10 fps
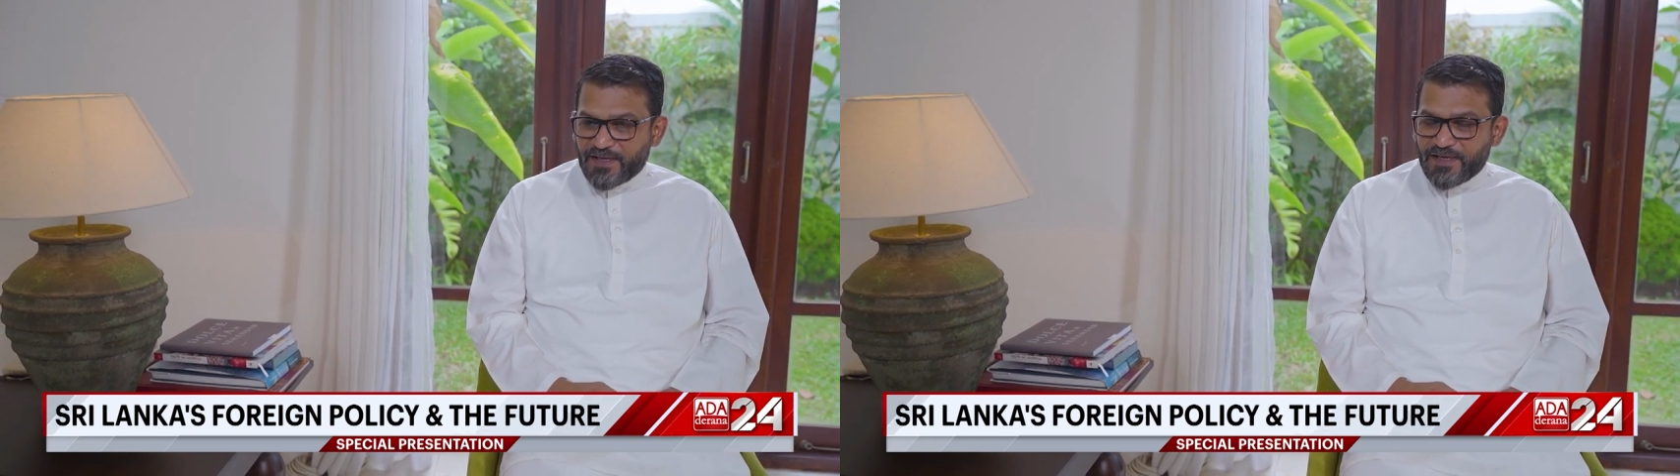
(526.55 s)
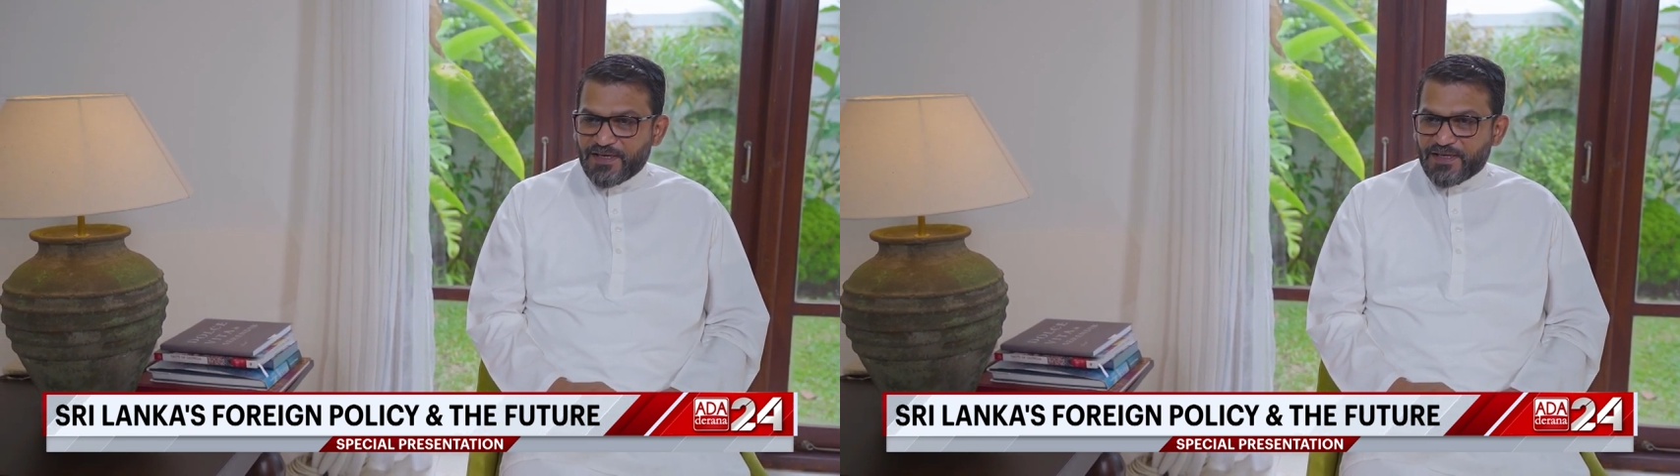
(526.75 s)

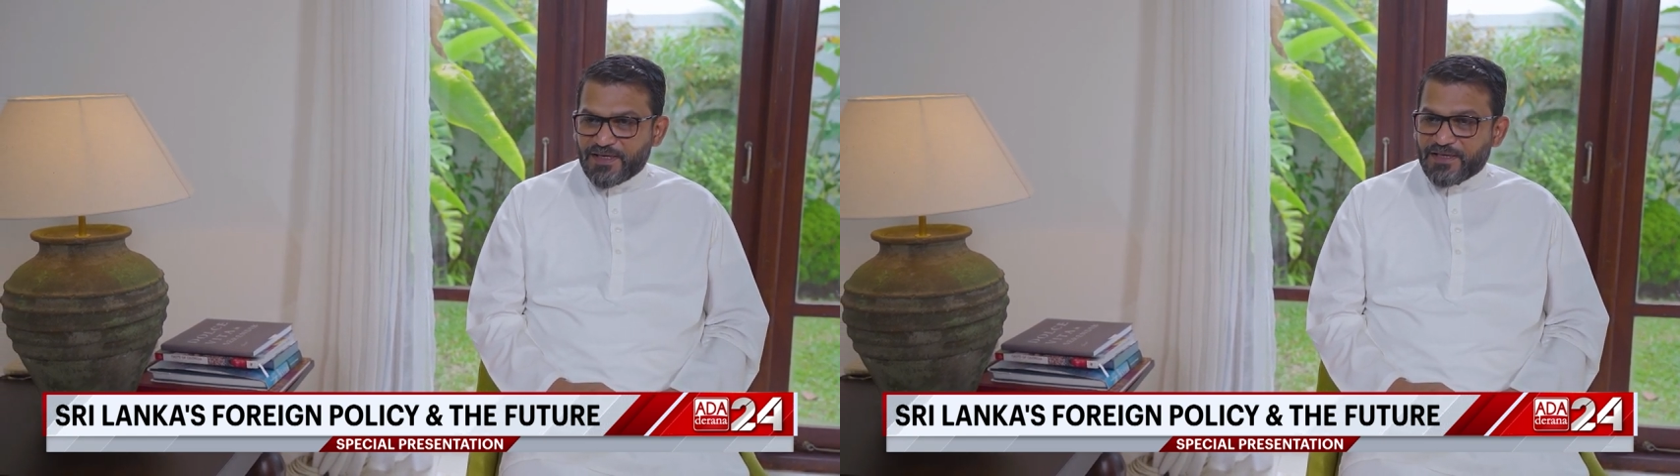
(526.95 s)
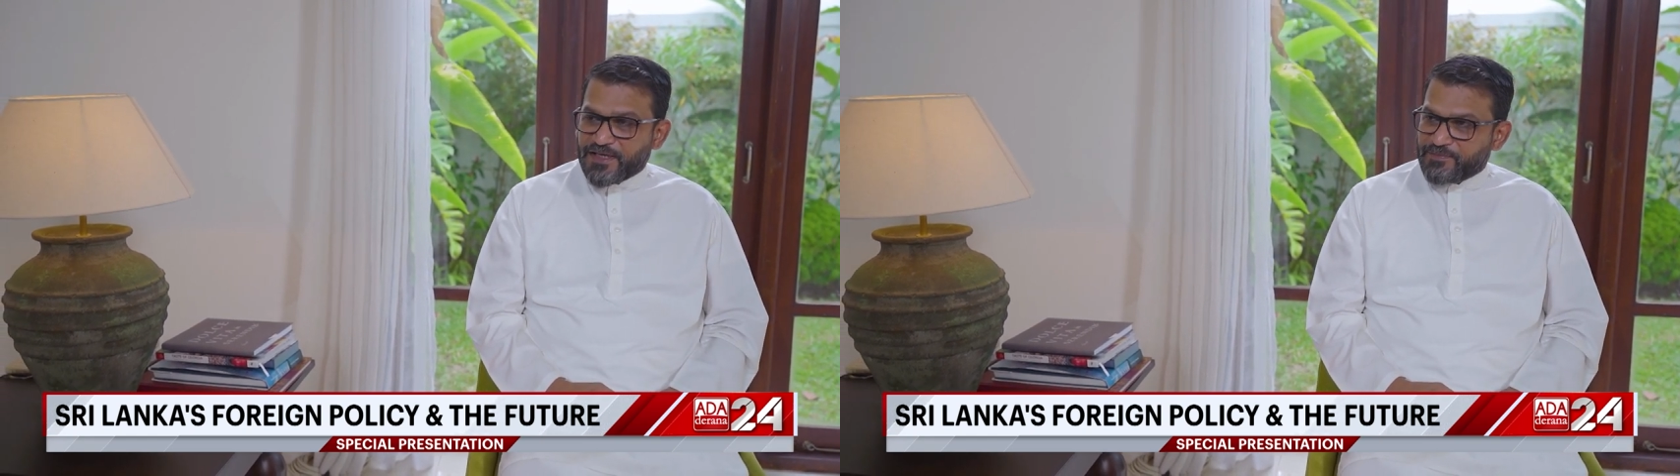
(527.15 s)
in
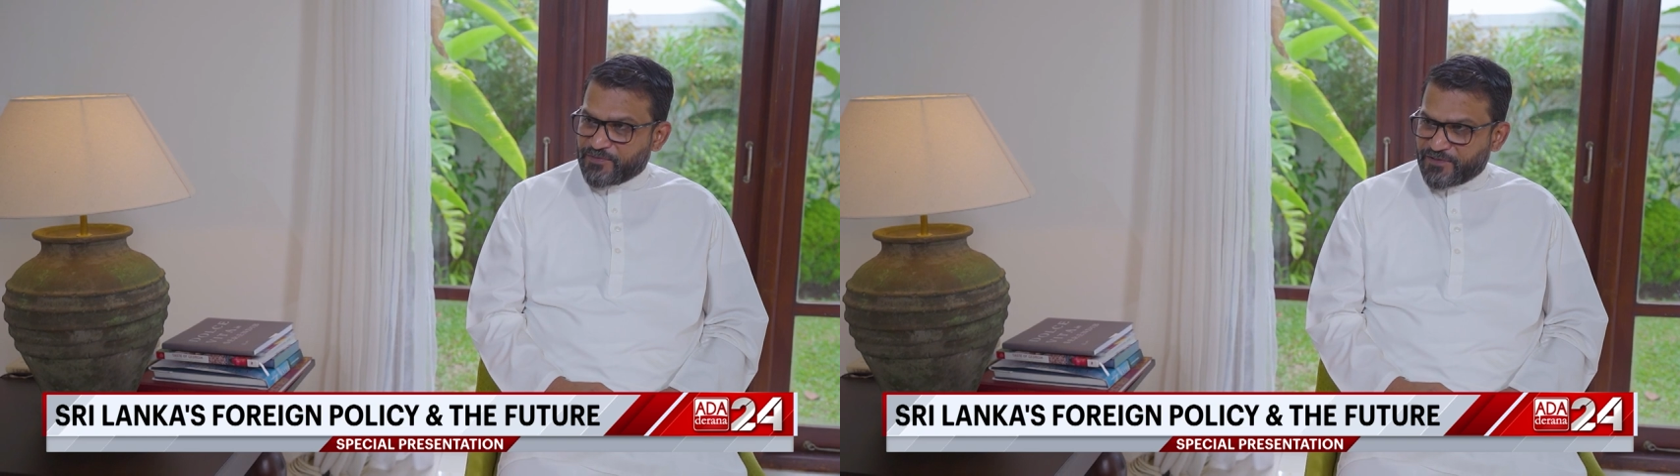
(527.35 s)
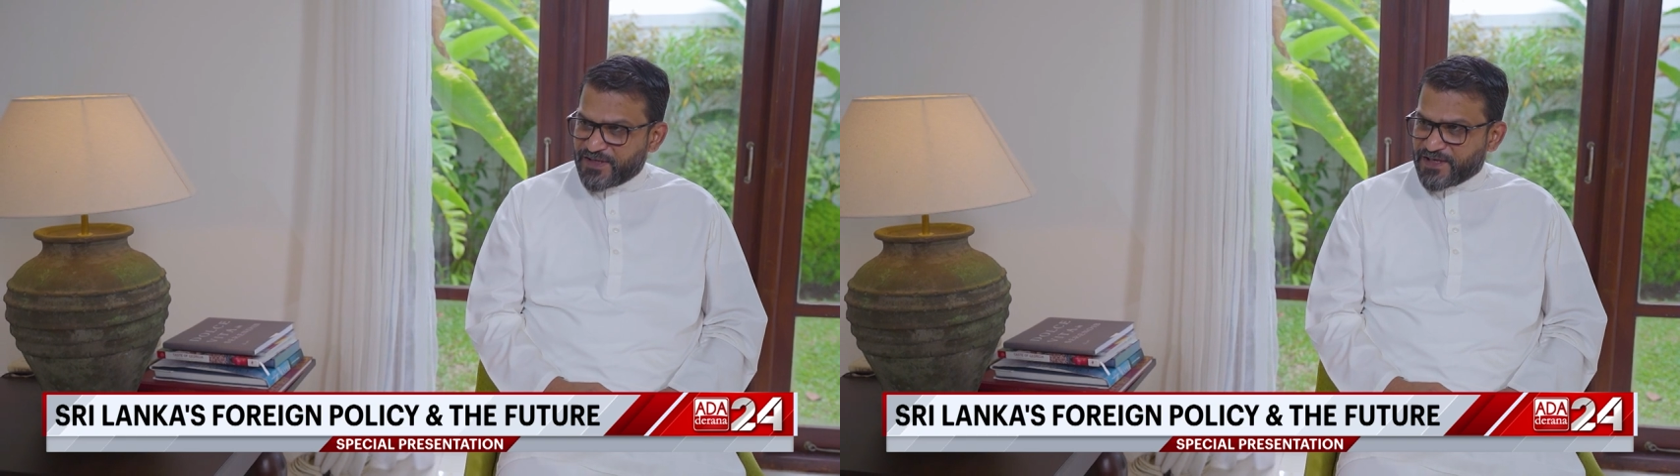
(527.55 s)
in terms
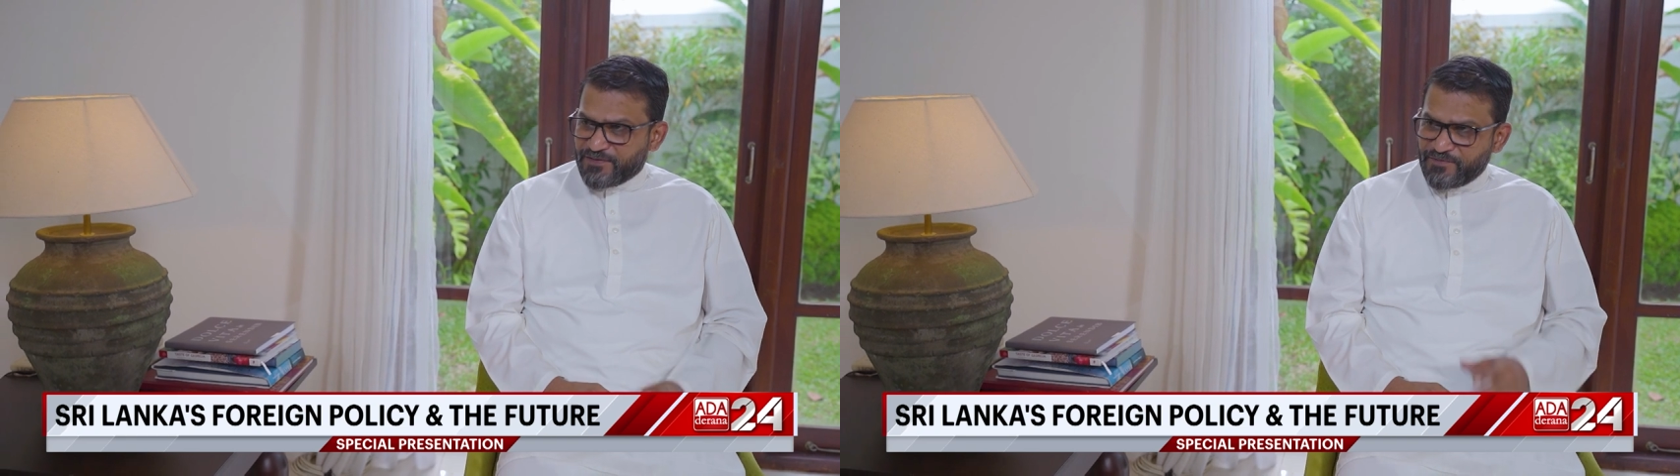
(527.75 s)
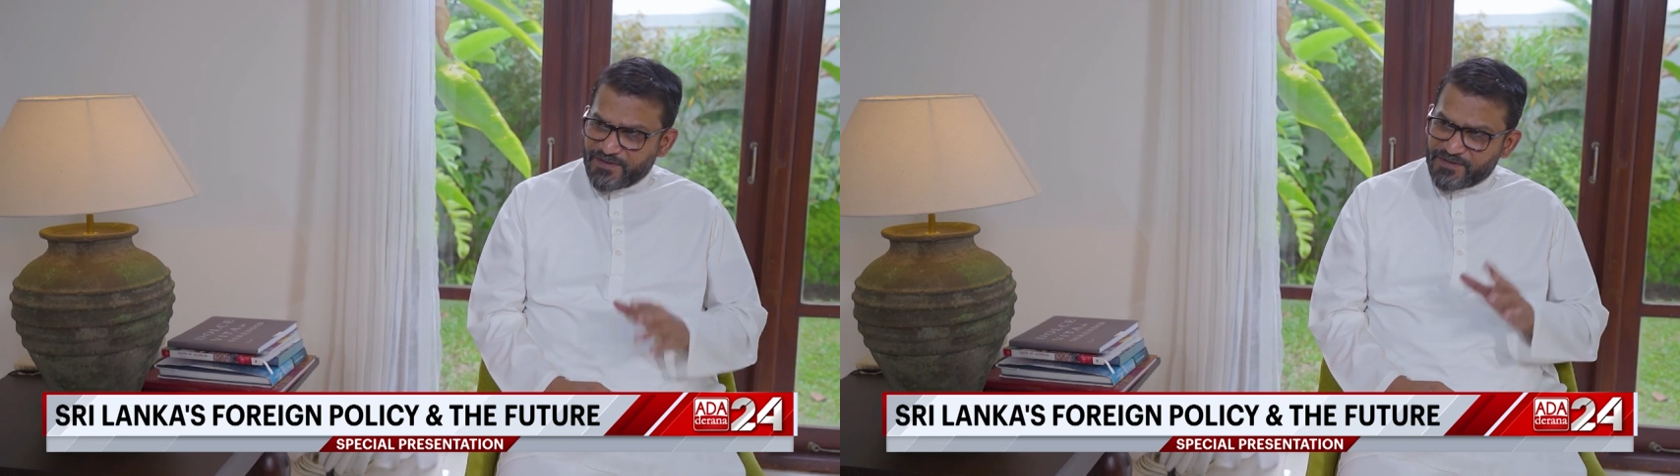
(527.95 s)
of
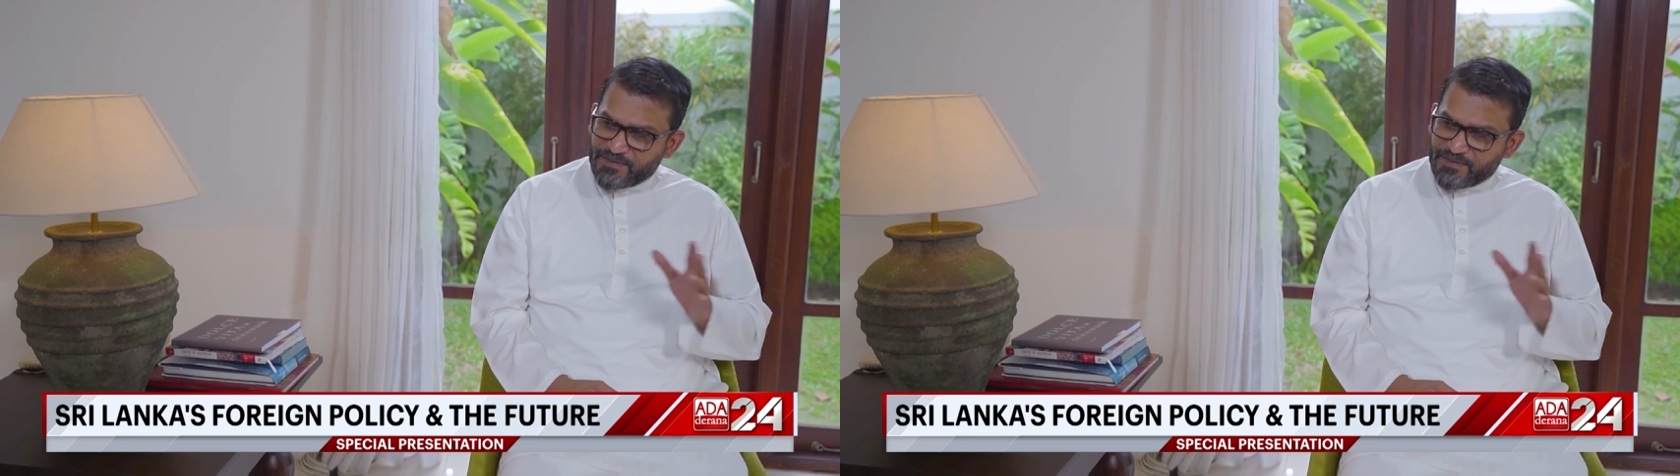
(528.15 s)
connectivity.